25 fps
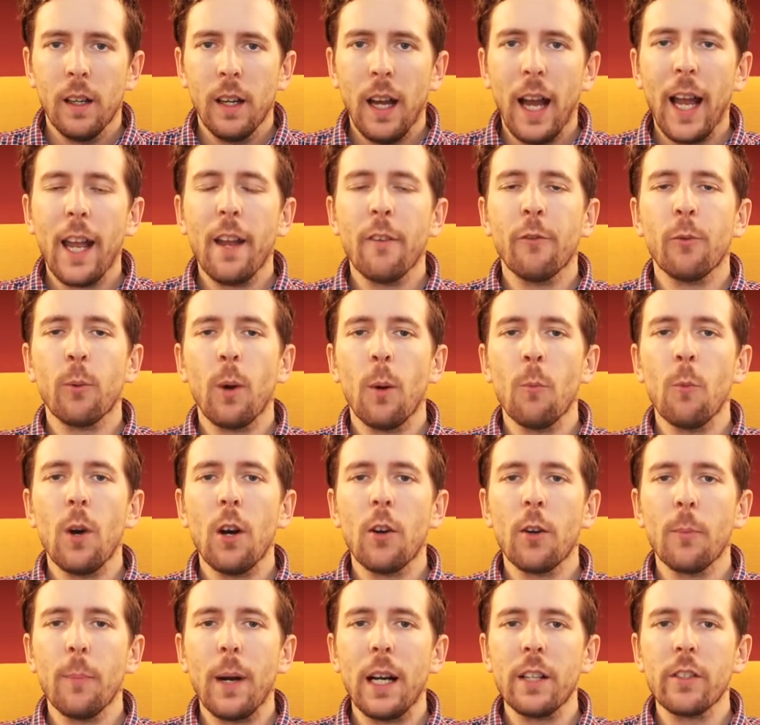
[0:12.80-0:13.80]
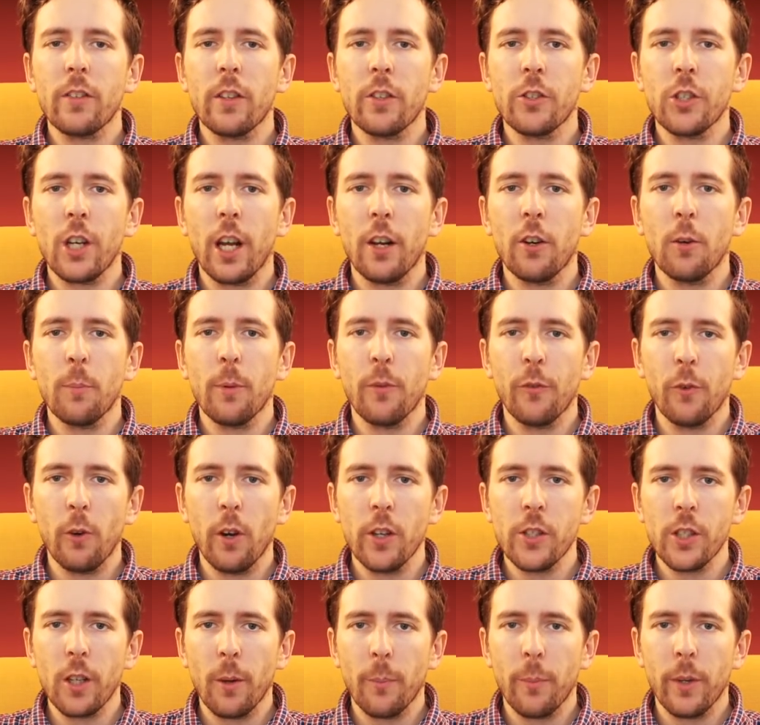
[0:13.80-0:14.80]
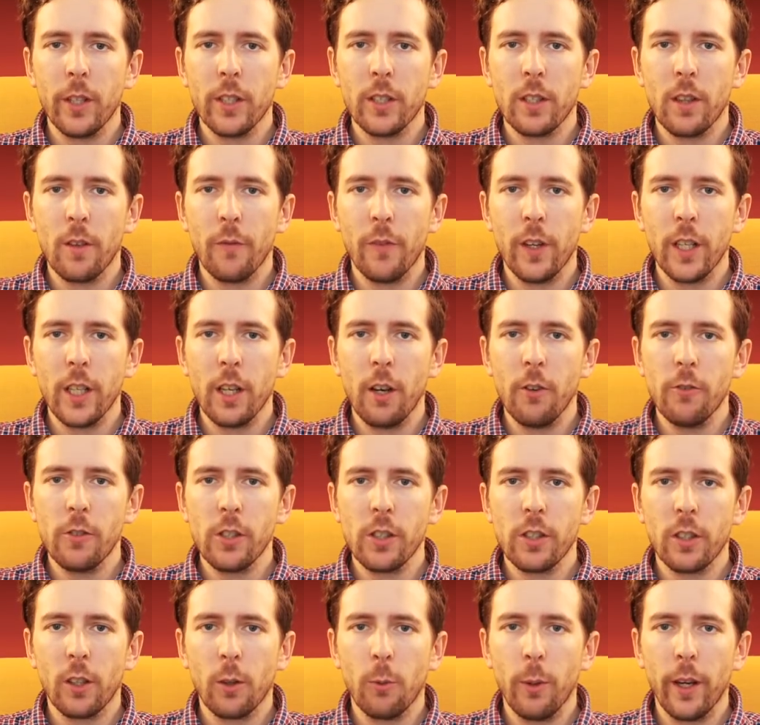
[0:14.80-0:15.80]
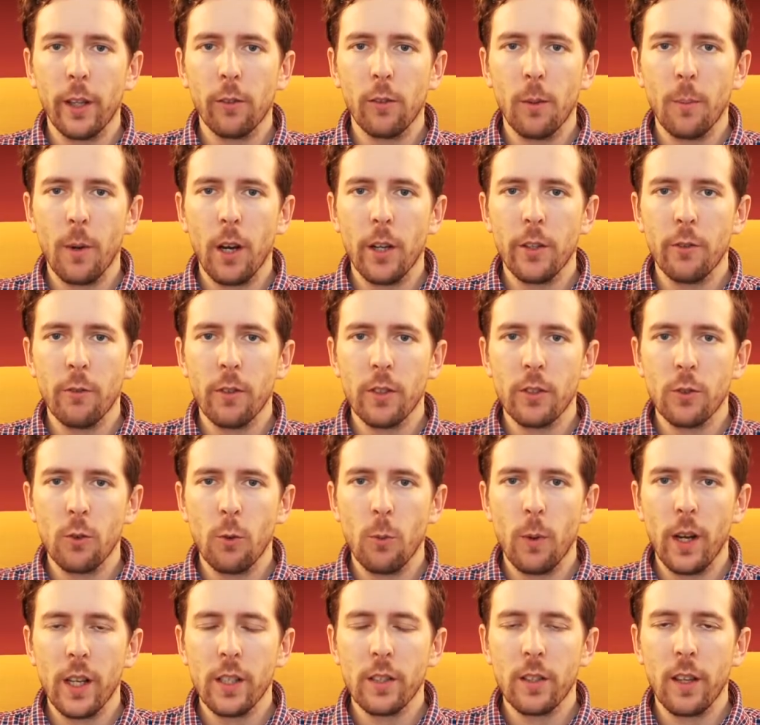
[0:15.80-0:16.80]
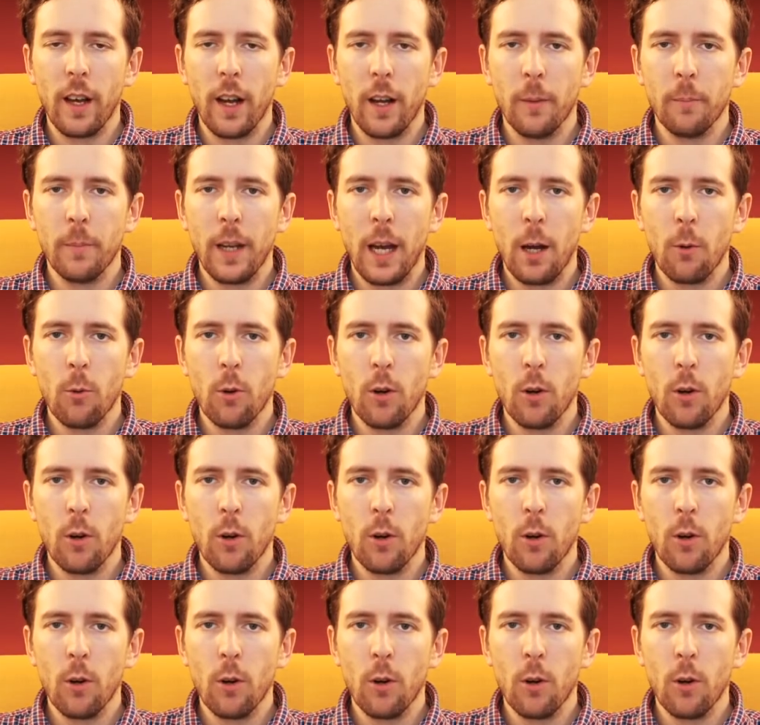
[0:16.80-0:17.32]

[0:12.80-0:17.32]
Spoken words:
Hey everyone, welcome back to the channel. Before I jump into the video, just a quick reminder as always that I'm now